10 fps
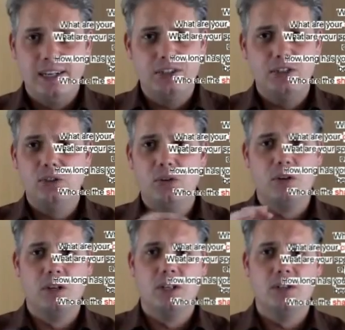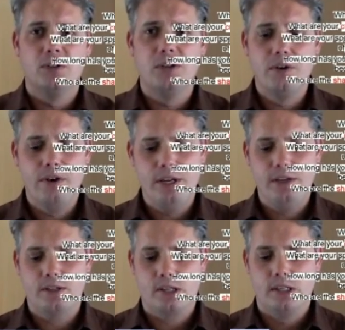list your
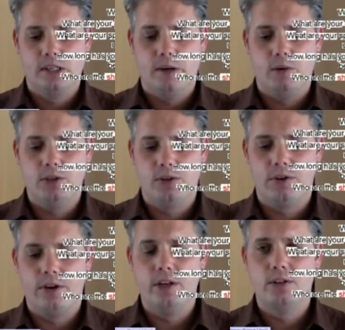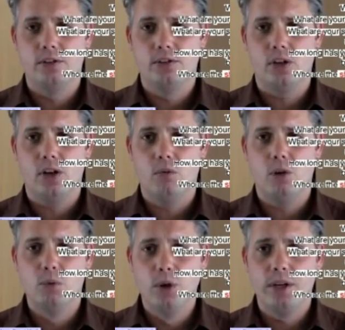degrees, what your credentials are,
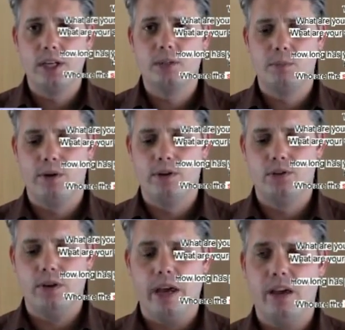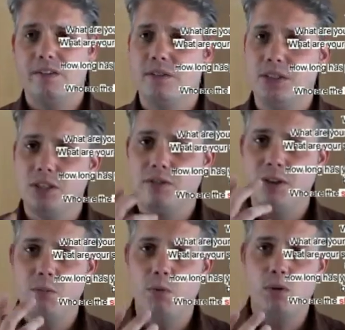what work experience you have. This is very
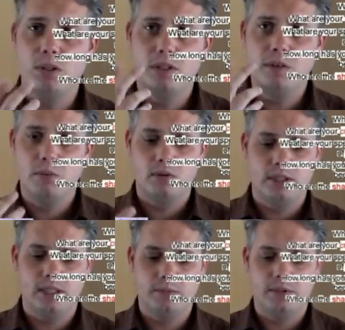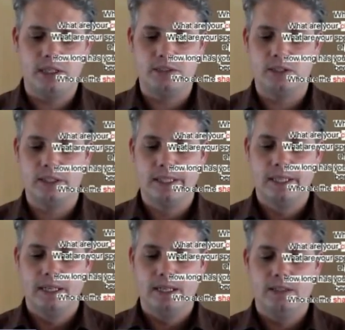important in building up trust.
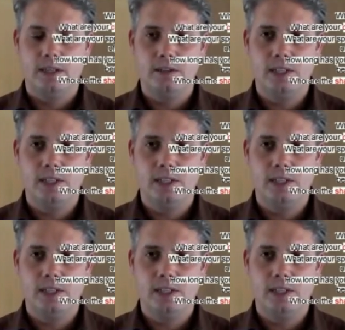Tell